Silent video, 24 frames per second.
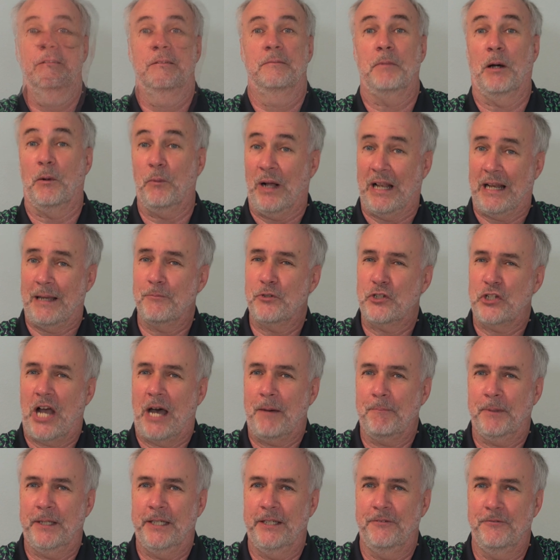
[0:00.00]
But while I'm
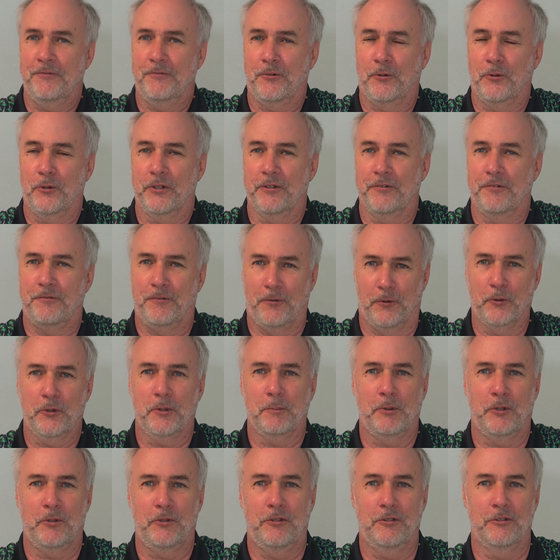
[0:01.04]
shopping for an
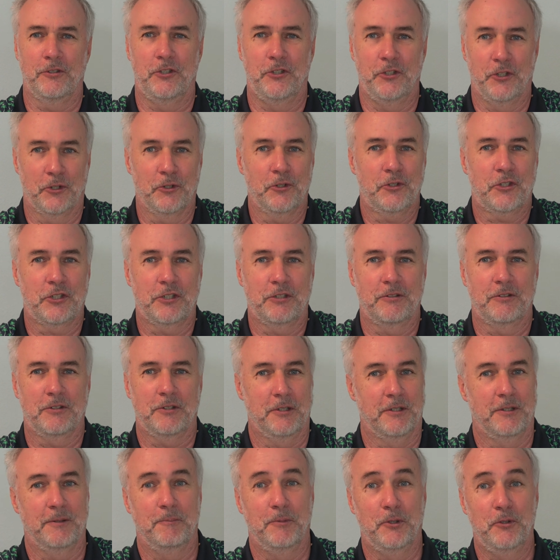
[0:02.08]
affordable yurt
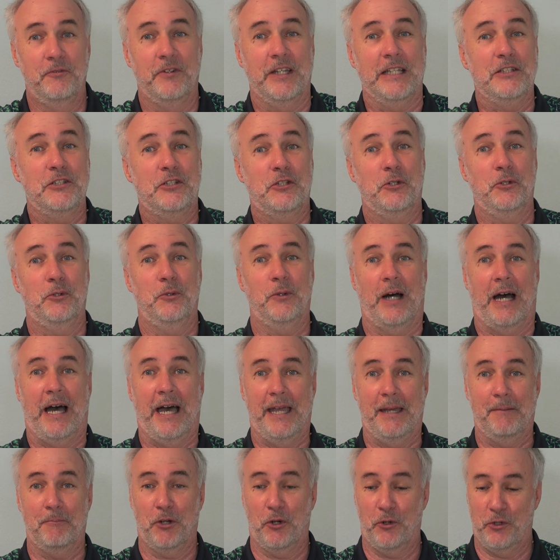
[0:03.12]
to move into,
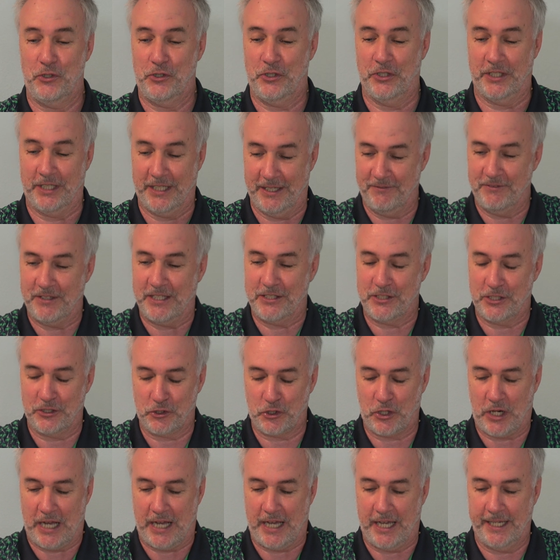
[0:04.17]
I am going to give this a
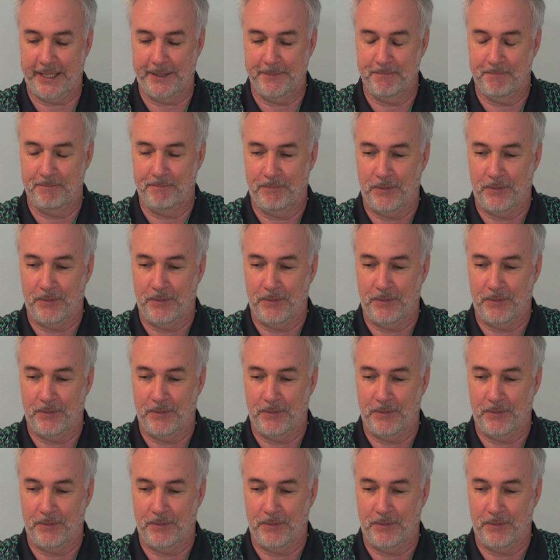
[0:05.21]
try.